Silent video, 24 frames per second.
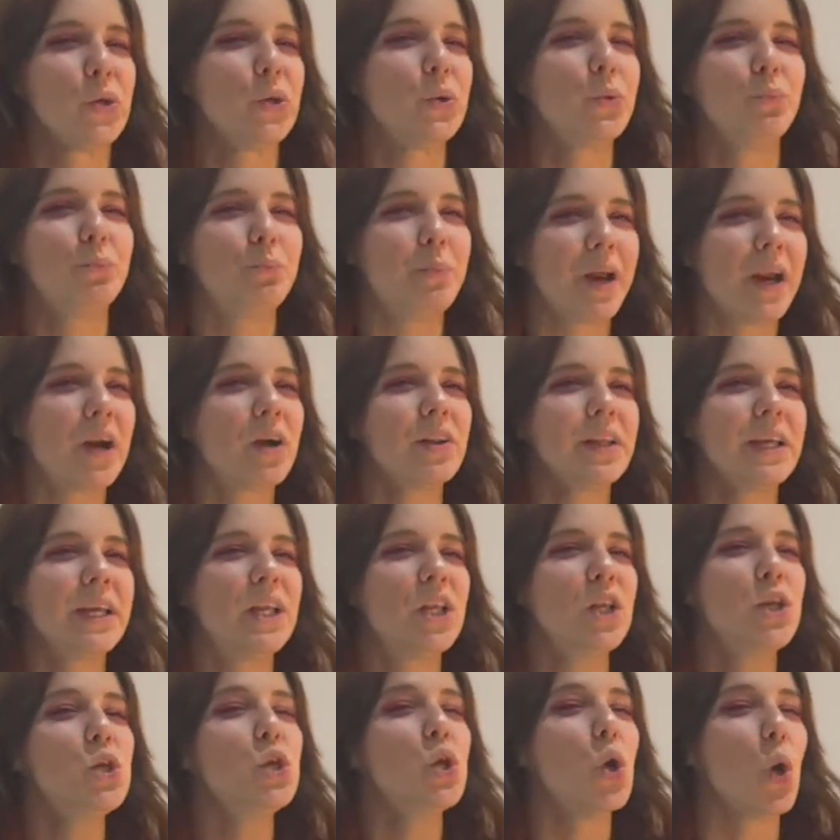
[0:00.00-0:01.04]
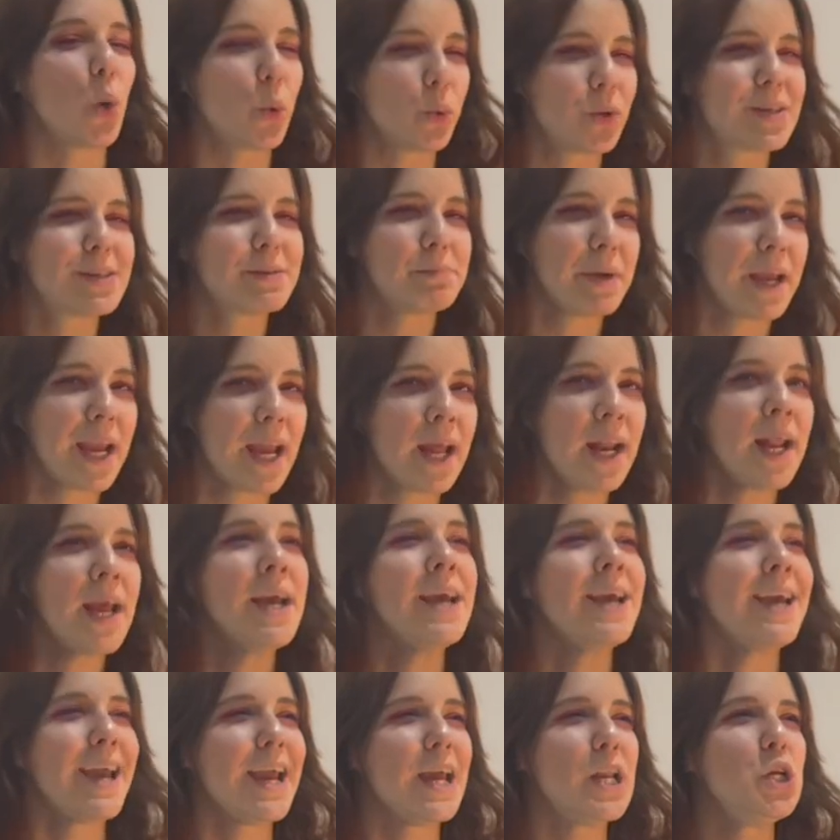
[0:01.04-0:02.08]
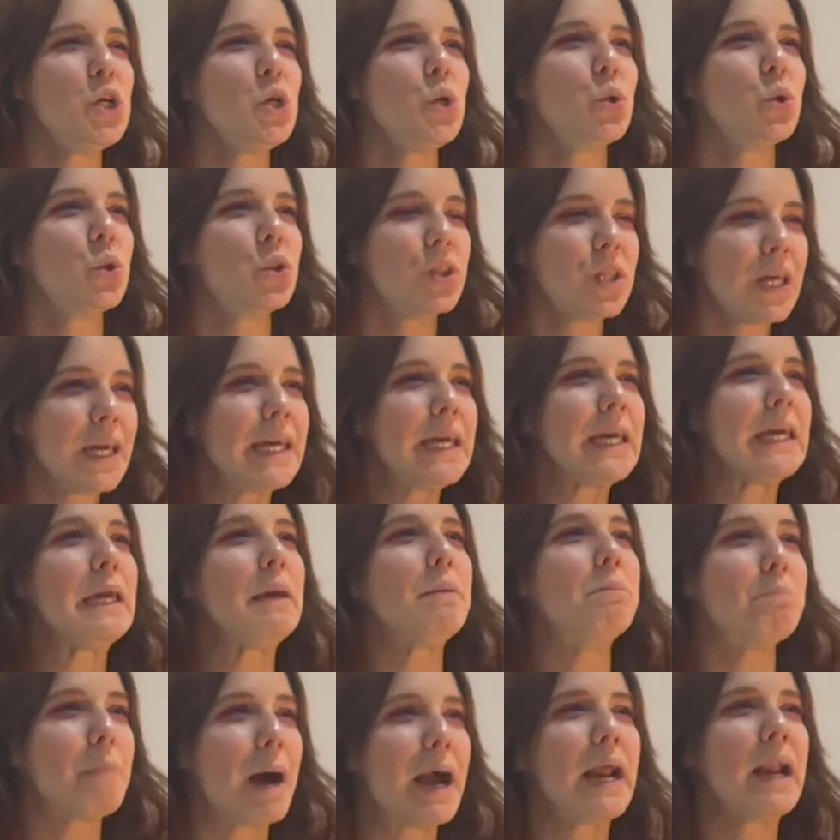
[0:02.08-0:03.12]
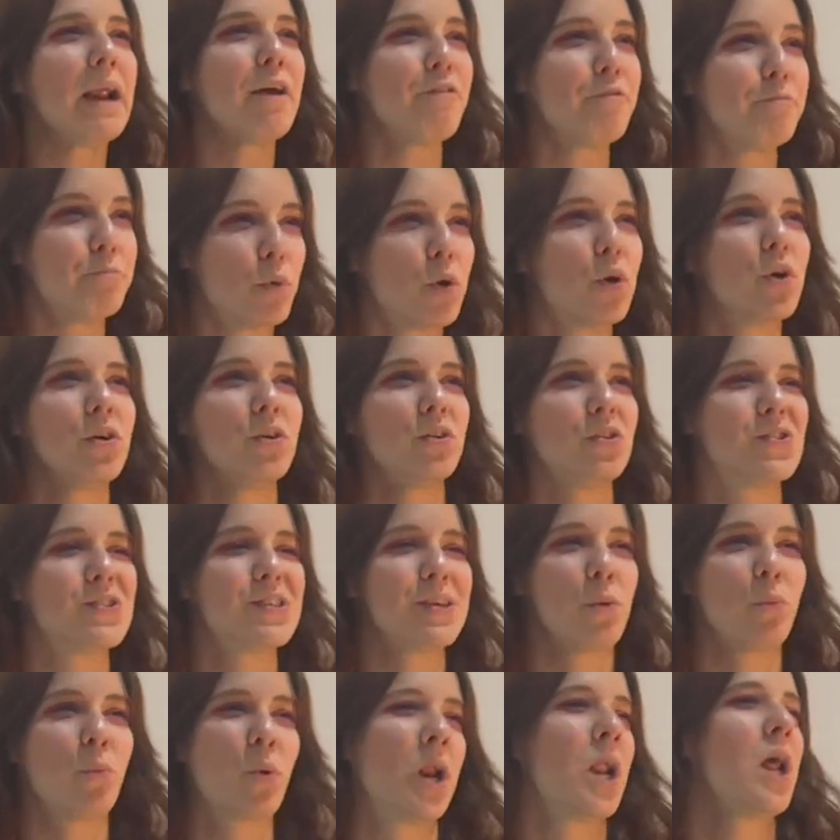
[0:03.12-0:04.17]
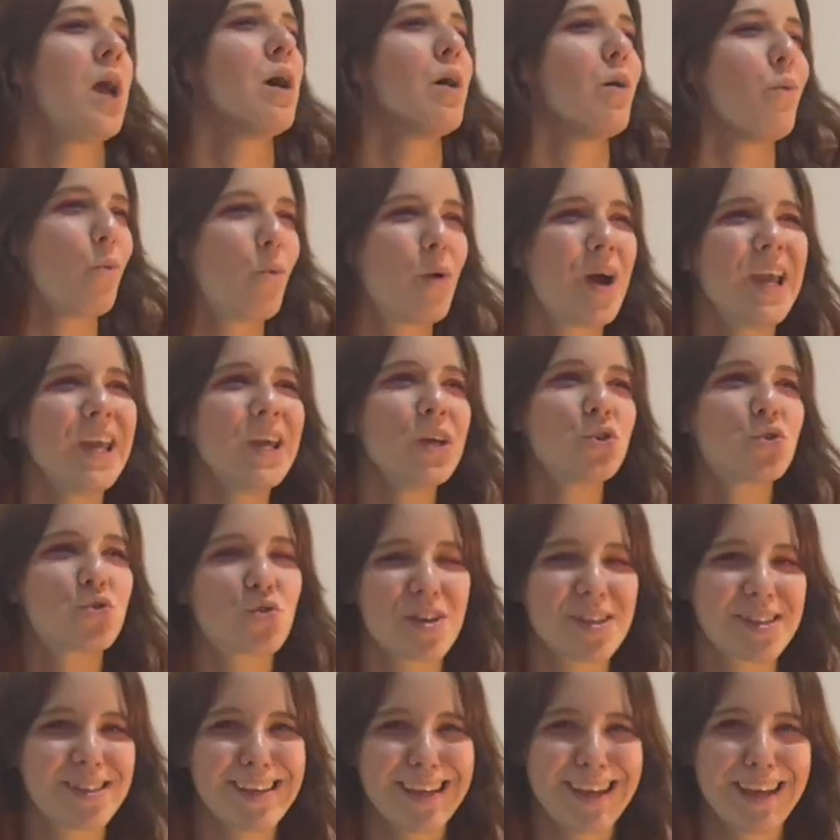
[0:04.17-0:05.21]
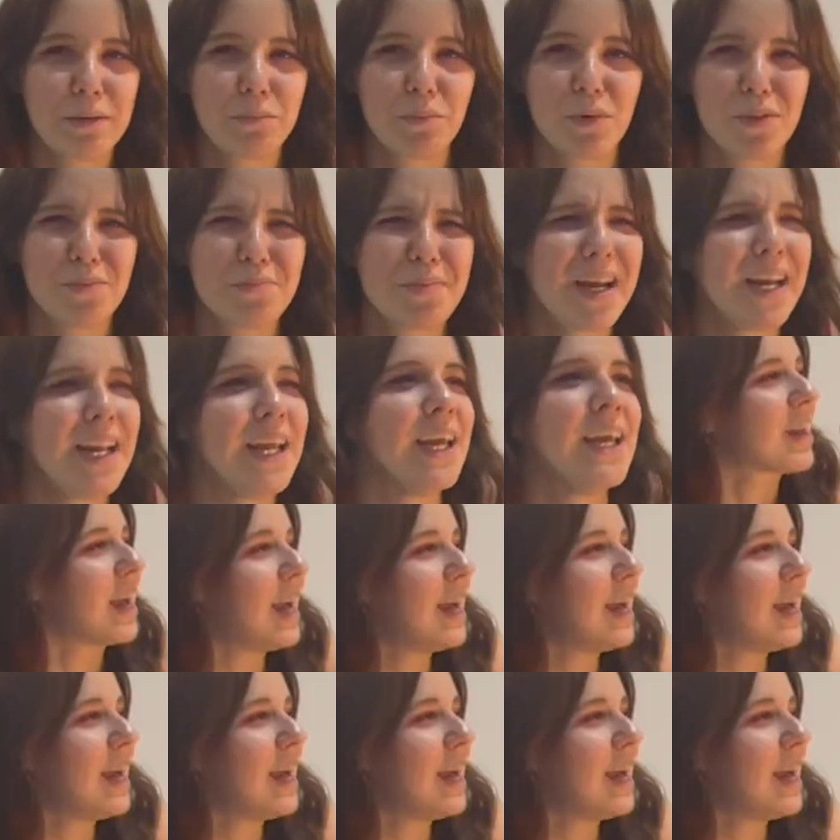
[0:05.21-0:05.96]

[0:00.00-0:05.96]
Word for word: You barely know this man and you think he might have murdered someone. Why are you trusting him with money?